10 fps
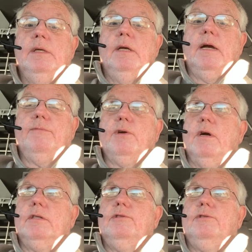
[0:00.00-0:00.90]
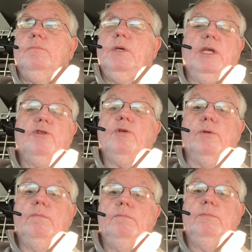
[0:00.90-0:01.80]
I've talked Kia Soul.
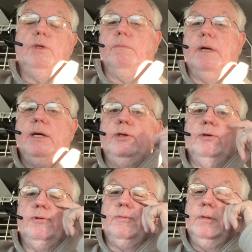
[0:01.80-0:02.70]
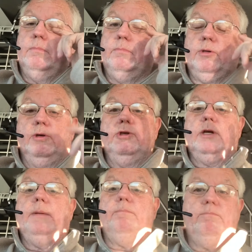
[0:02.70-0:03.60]
You can buy a used one, good
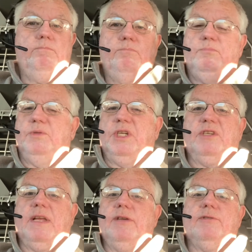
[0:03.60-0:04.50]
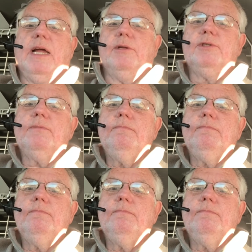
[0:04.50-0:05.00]
shape, $6,000.